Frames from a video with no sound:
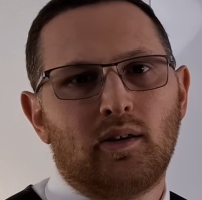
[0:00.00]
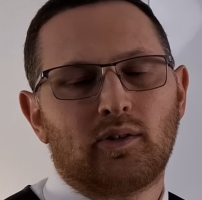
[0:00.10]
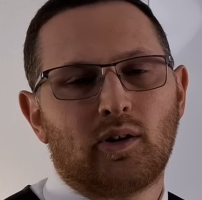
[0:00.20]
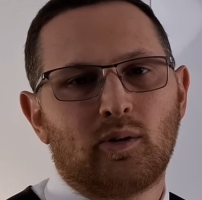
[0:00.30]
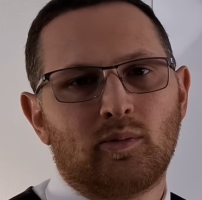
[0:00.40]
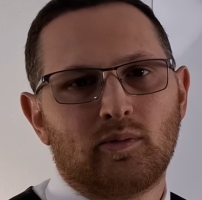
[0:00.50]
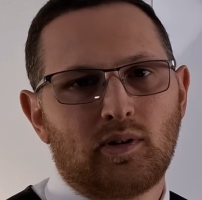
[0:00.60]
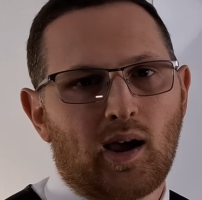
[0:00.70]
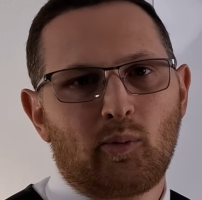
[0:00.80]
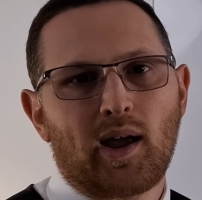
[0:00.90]
So
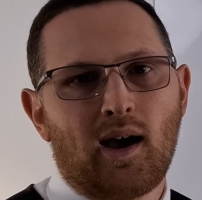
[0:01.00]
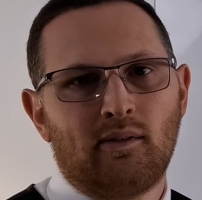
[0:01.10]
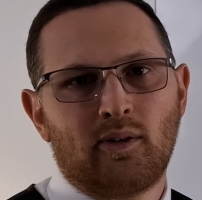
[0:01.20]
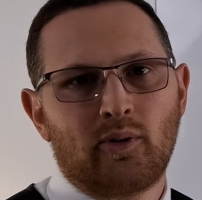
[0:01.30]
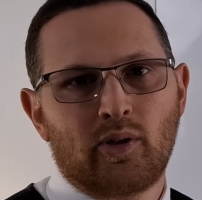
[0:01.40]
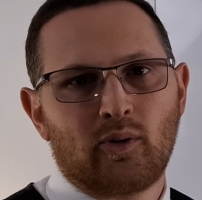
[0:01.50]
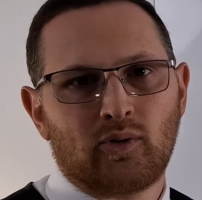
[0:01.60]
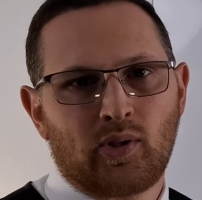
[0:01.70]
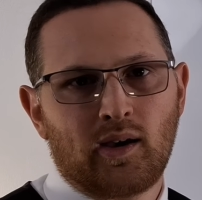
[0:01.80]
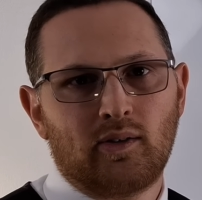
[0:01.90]
now we have all of
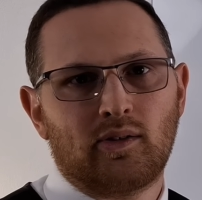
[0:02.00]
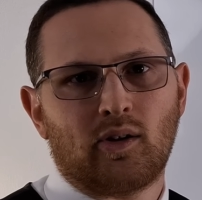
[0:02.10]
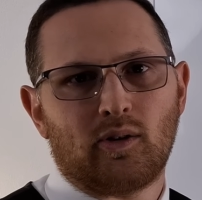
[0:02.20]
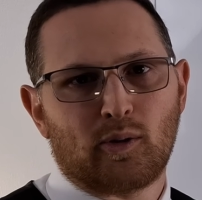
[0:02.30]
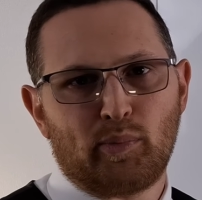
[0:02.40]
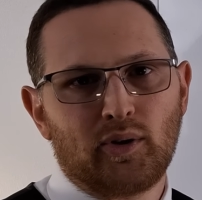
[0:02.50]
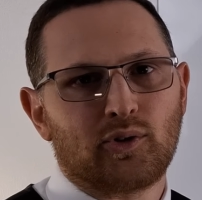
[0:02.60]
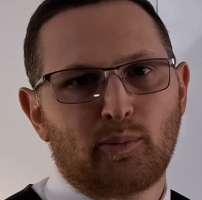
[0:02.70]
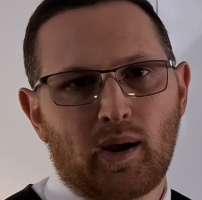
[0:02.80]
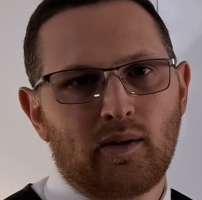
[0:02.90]
those things. Our
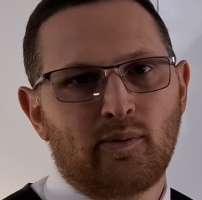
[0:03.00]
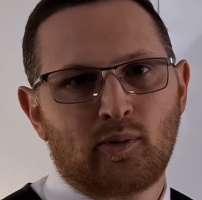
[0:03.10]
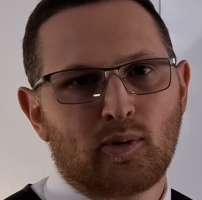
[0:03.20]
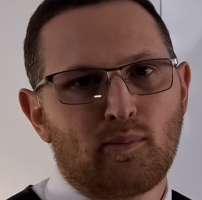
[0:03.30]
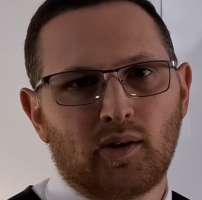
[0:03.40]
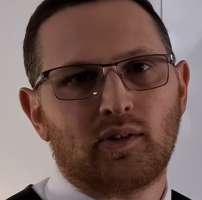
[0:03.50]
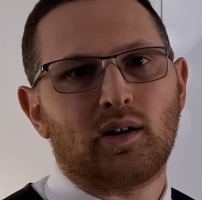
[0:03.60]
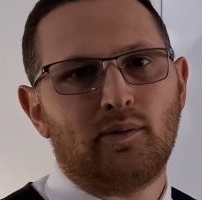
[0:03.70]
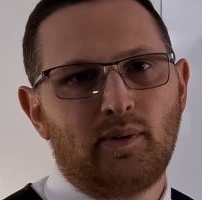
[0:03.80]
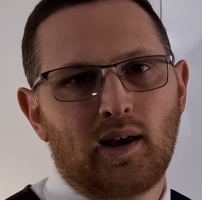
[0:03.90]
bills are paid for months
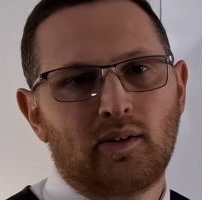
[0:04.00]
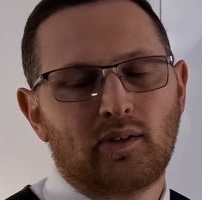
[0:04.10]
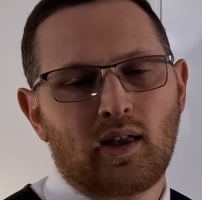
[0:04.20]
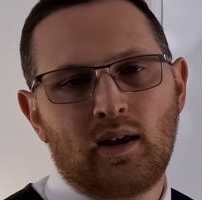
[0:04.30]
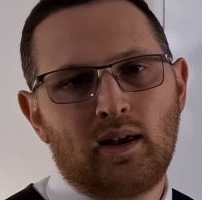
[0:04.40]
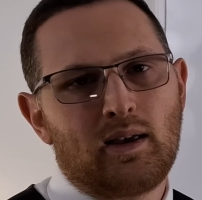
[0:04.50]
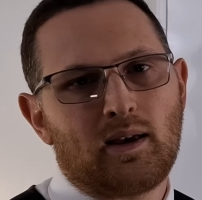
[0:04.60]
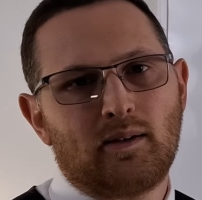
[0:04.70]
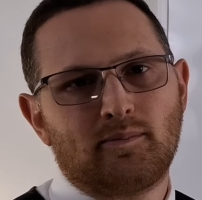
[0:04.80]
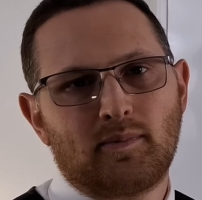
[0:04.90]
in advance,
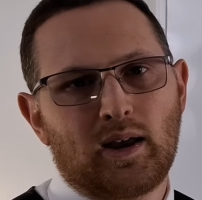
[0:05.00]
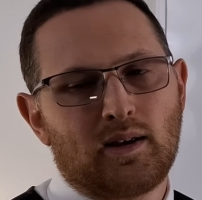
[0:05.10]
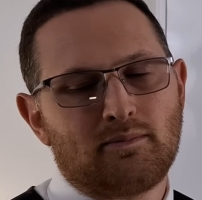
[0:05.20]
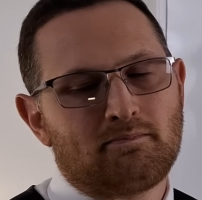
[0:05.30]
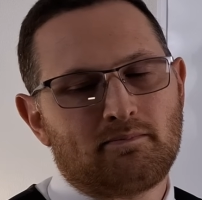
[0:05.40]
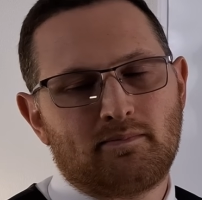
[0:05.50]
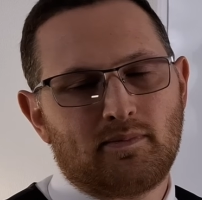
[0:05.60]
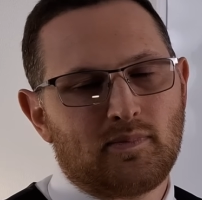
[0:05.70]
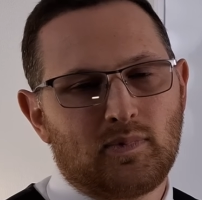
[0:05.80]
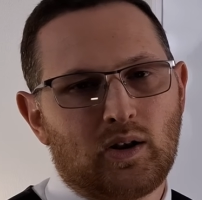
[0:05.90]
and
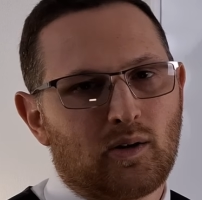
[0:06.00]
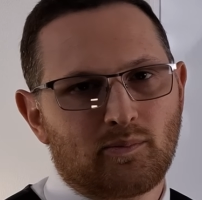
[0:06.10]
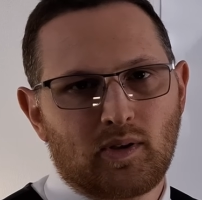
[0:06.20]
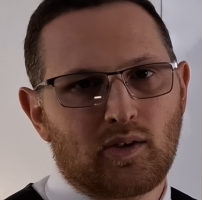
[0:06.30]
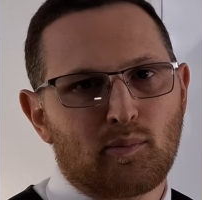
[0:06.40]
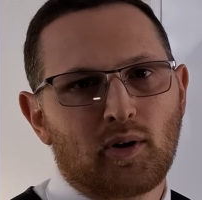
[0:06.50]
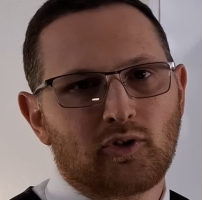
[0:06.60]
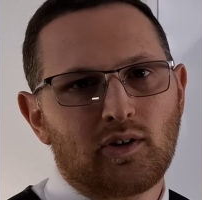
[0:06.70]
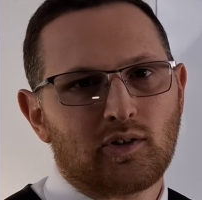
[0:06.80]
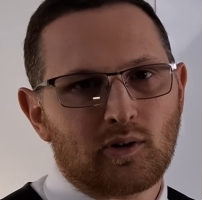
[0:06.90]
it's a
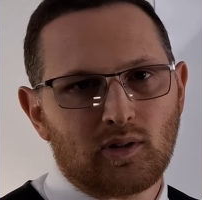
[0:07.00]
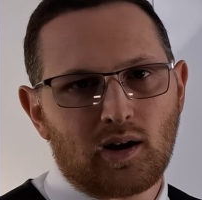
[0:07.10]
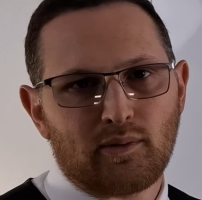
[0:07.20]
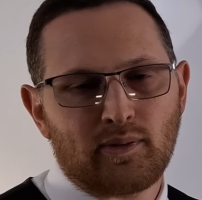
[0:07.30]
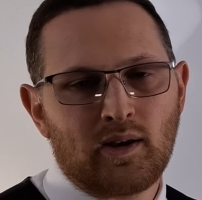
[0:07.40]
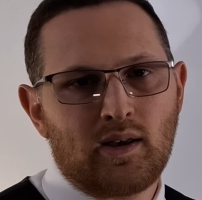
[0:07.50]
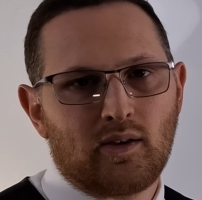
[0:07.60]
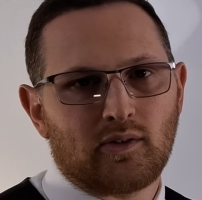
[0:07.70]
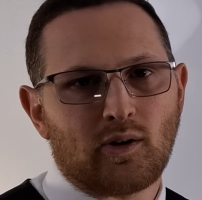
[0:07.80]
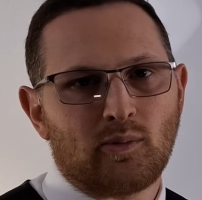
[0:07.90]
much easier life.
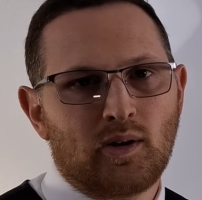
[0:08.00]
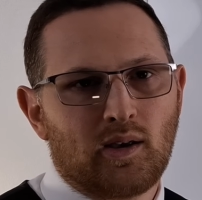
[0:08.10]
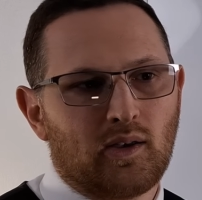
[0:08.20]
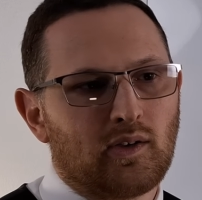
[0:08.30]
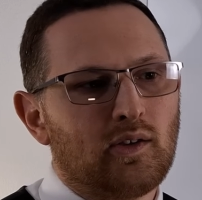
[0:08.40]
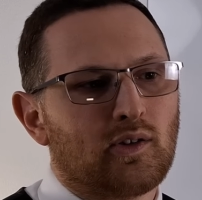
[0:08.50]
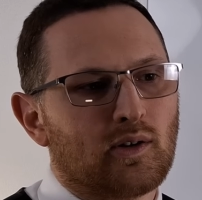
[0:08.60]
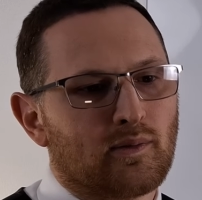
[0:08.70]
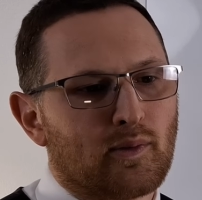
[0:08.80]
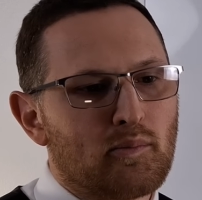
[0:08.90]
So it's
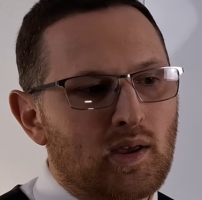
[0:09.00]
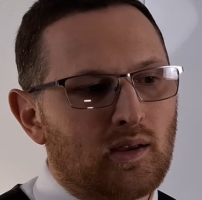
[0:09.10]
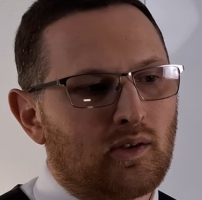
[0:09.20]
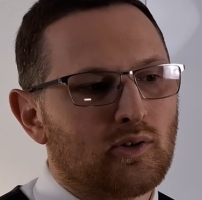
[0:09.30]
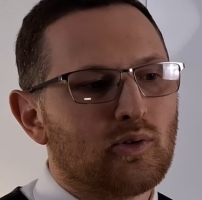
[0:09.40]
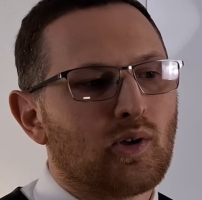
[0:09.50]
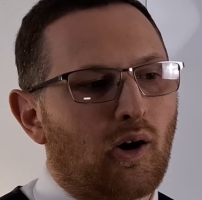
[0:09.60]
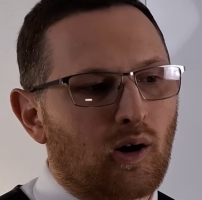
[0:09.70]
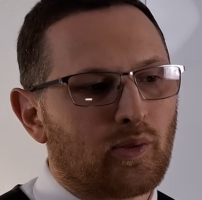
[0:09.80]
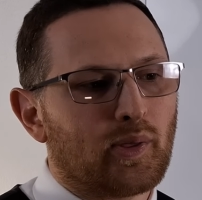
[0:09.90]
easier for me to do the
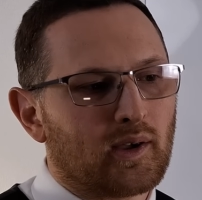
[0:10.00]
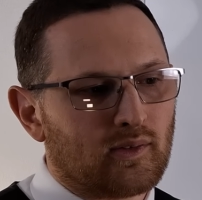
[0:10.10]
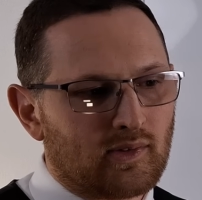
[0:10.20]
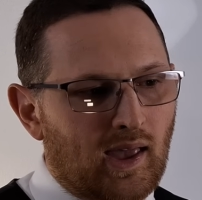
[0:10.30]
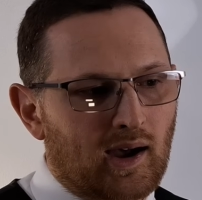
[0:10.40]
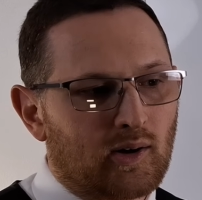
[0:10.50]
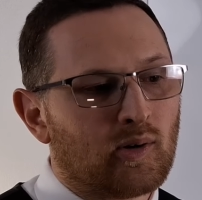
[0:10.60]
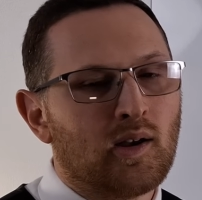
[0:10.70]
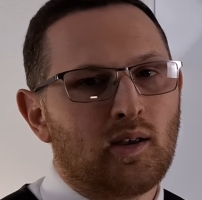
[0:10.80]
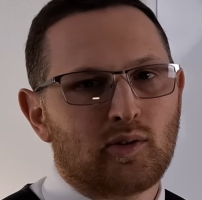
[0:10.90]
hard things
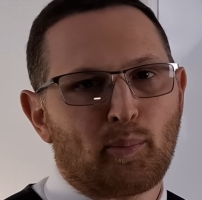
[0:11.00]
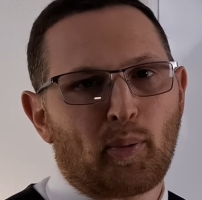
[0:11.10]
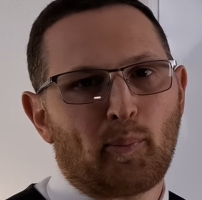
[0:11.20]
now to